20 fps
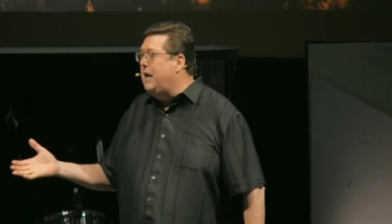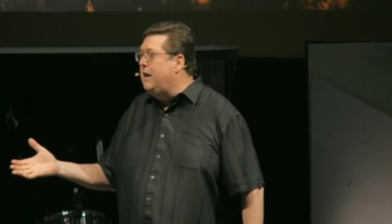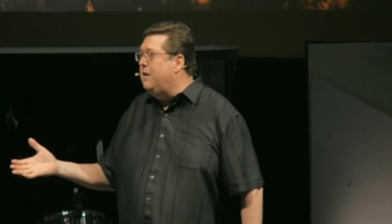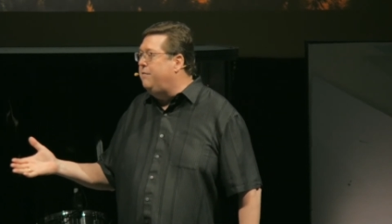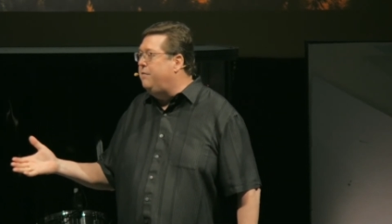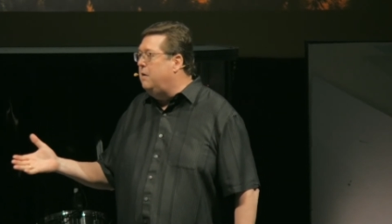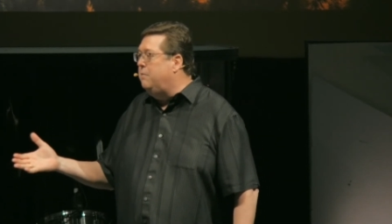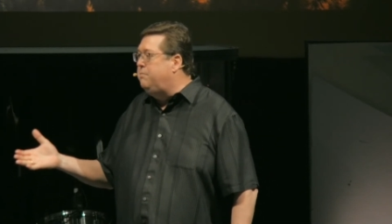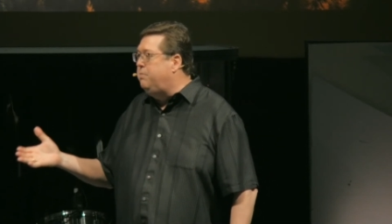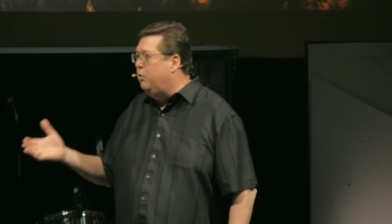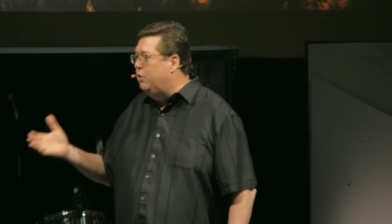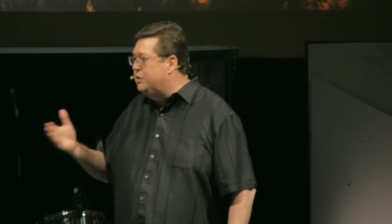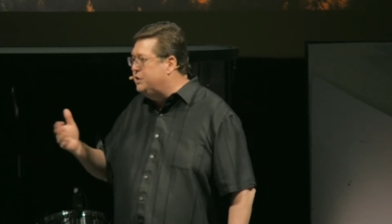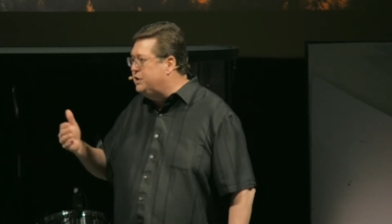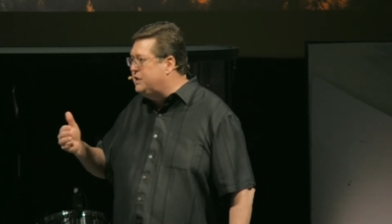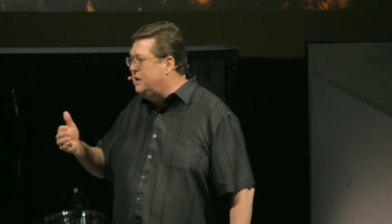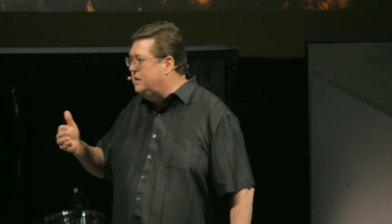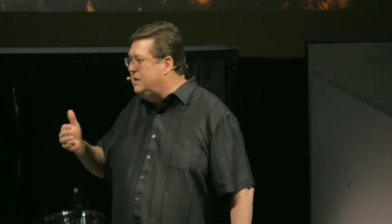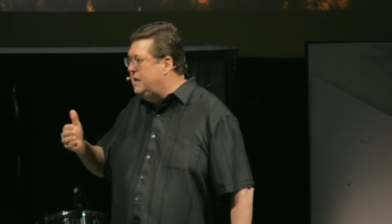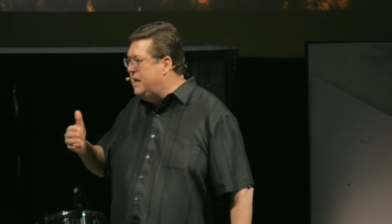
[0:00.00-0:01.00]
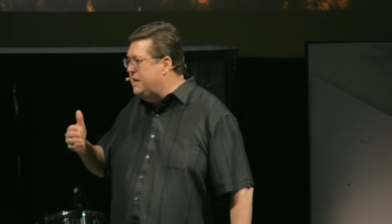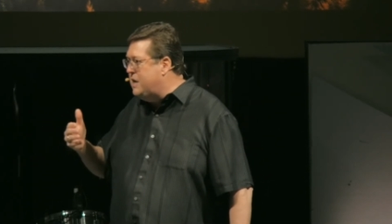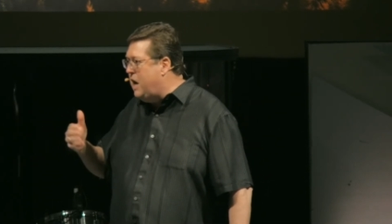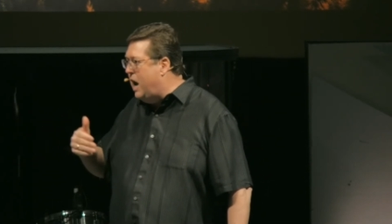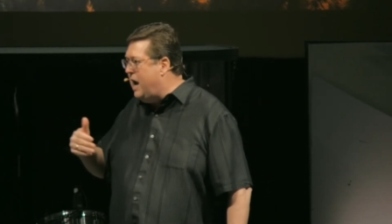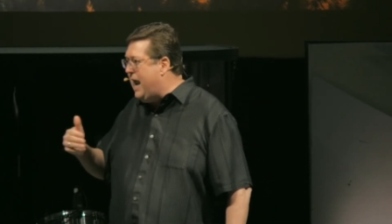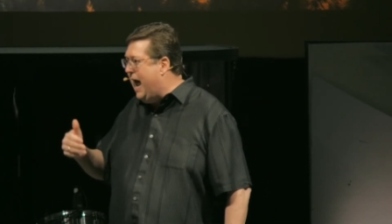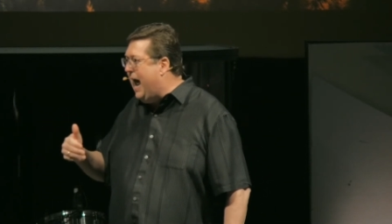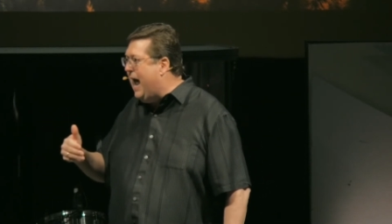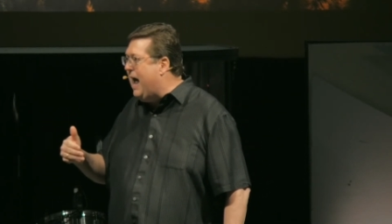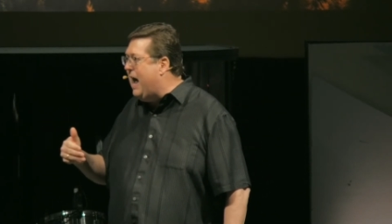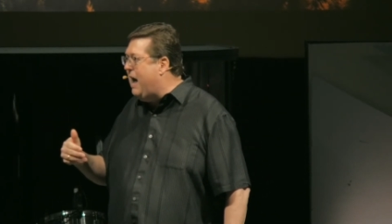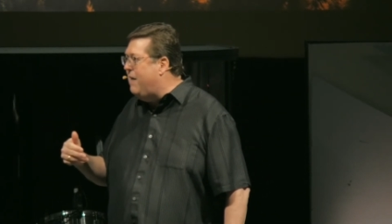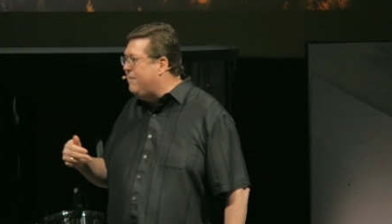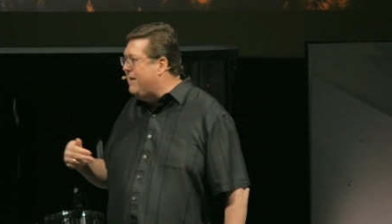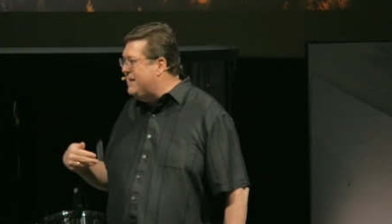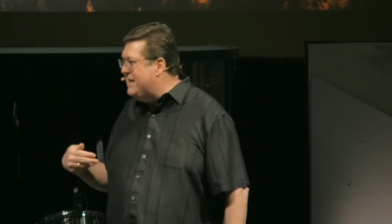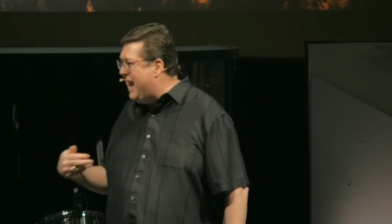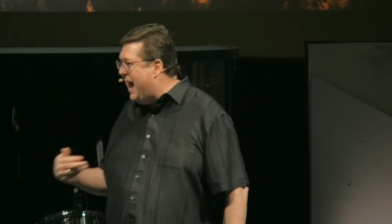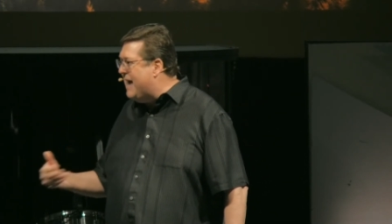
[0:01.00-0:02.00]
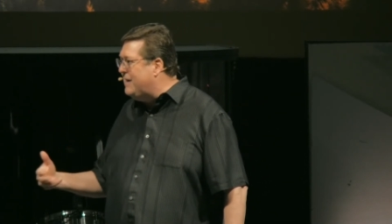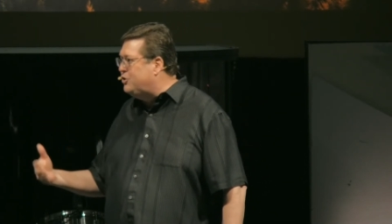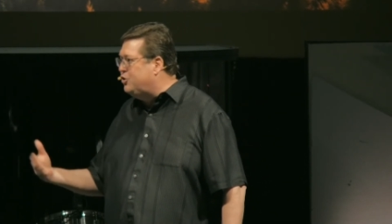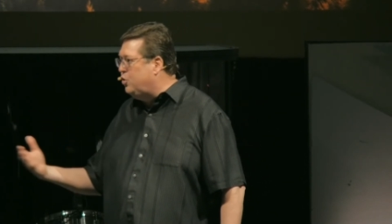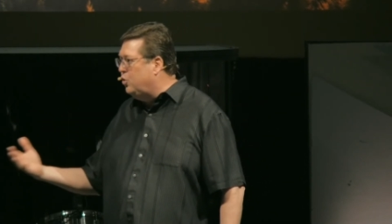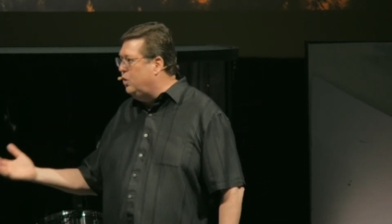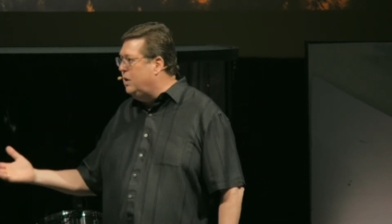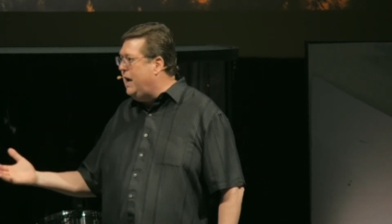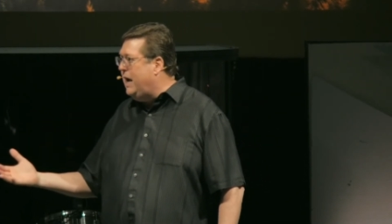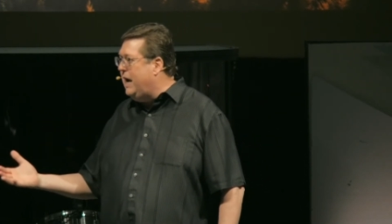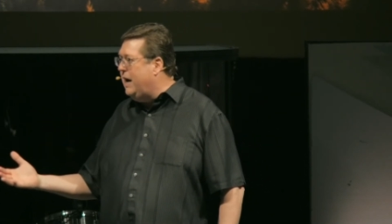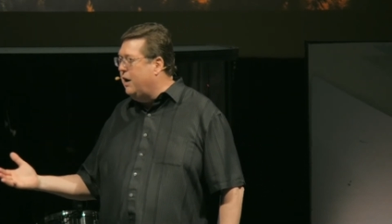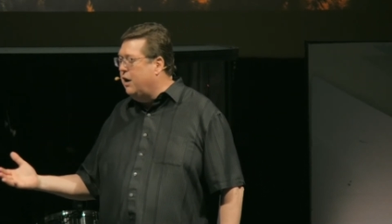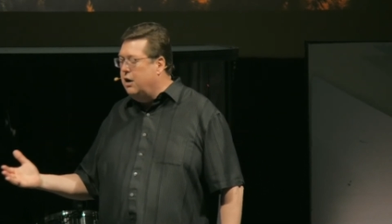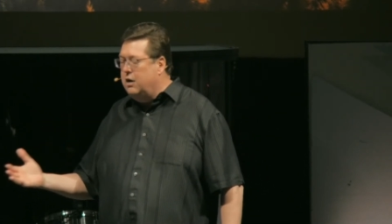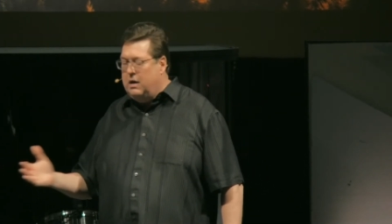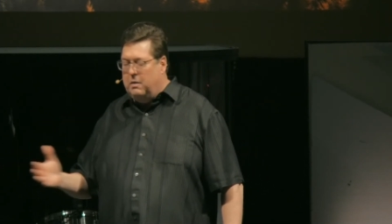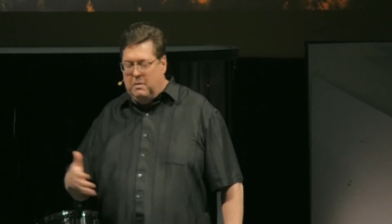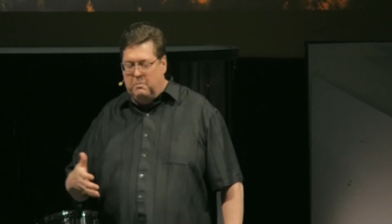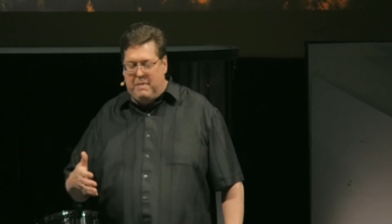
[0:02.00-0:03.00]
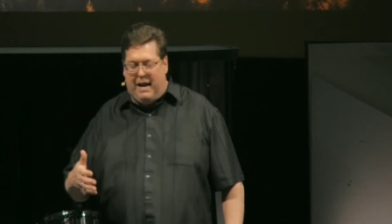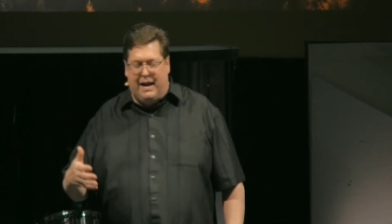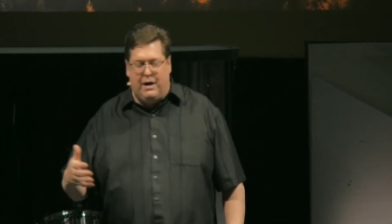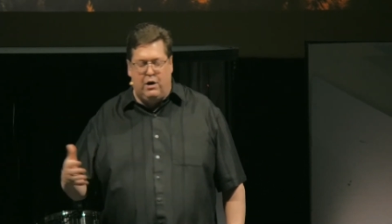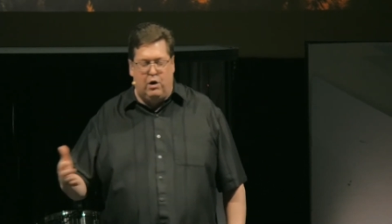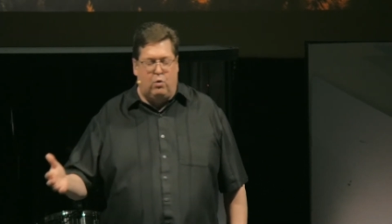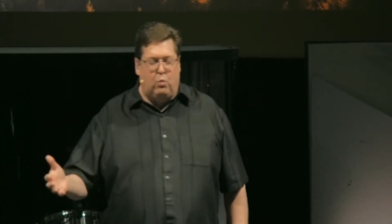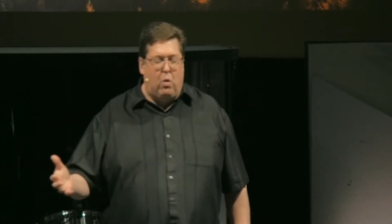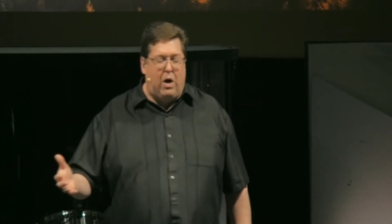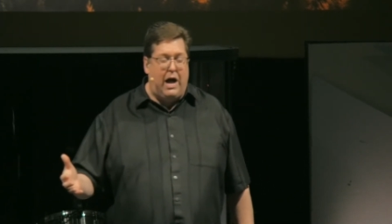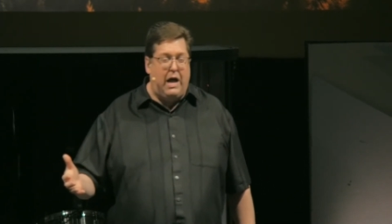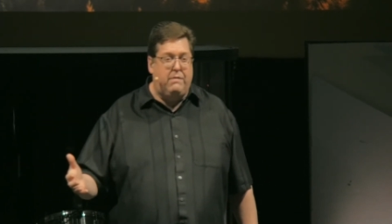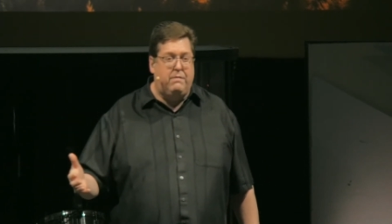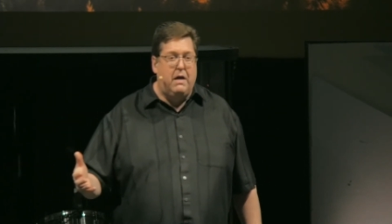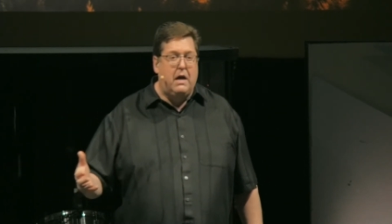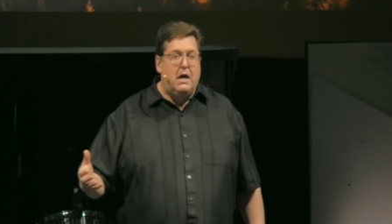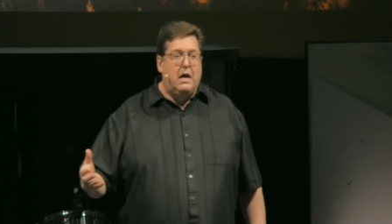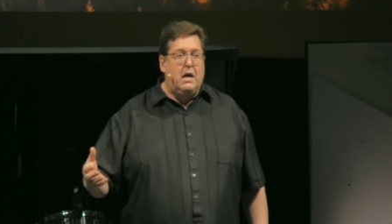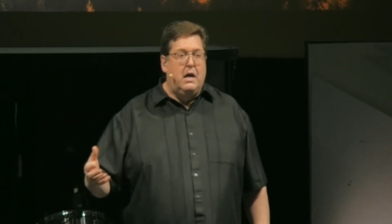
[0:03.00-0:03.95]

If a person did not have a natural heir, a man and a wife,